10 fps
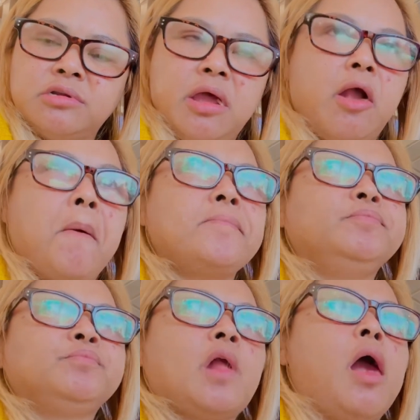like
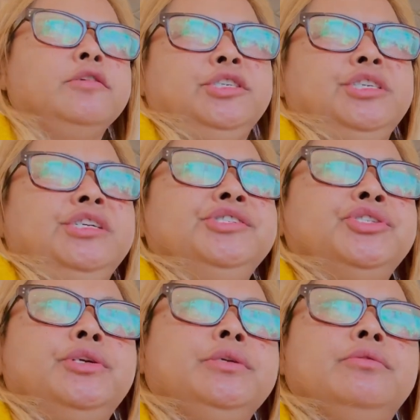it's
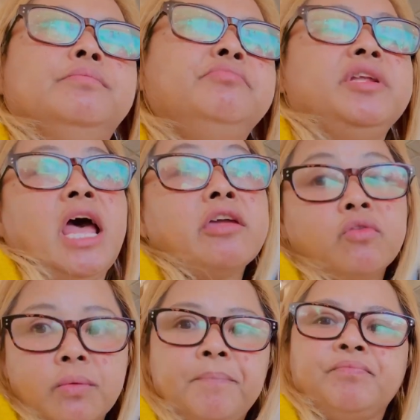easier to, but
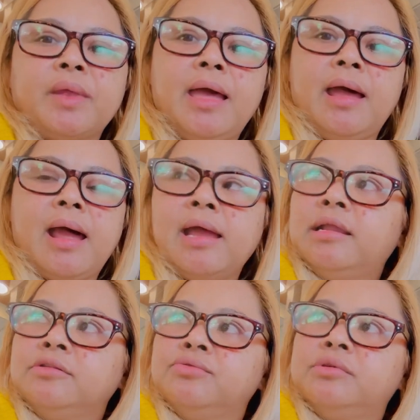I
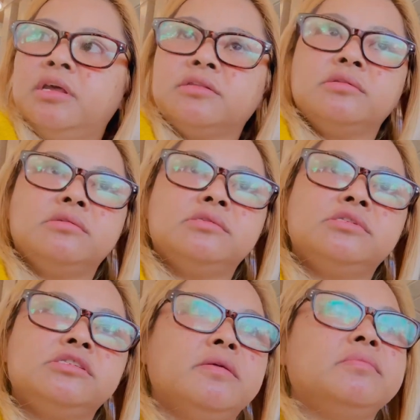like to get
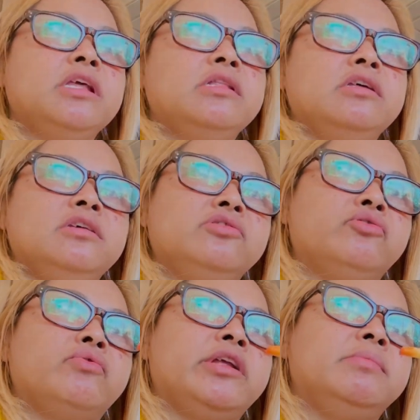something that it's
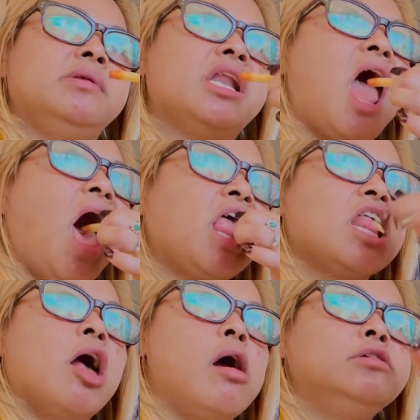already been
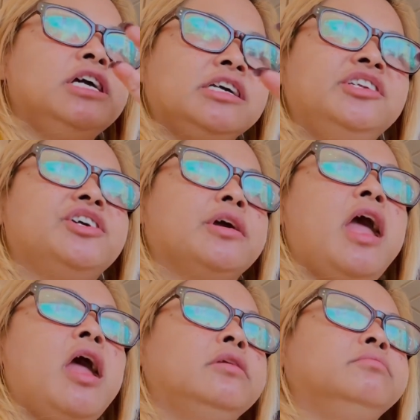like in a
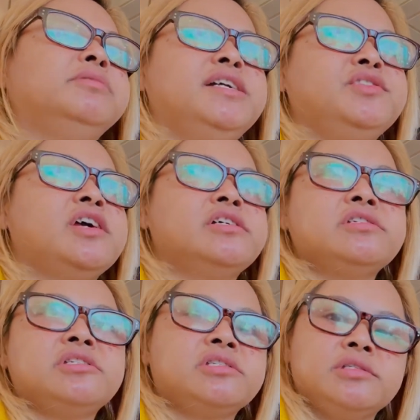can, but not
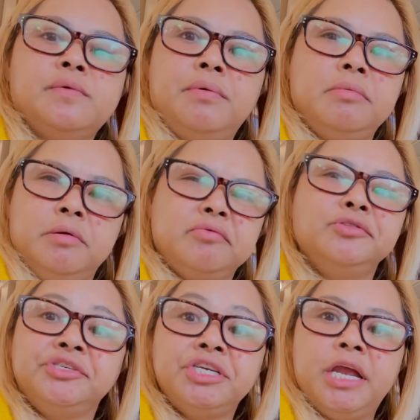from a
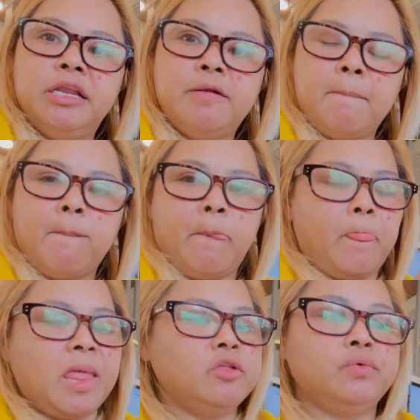food chain.
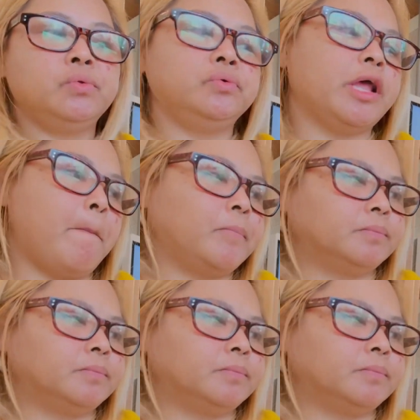I don't do that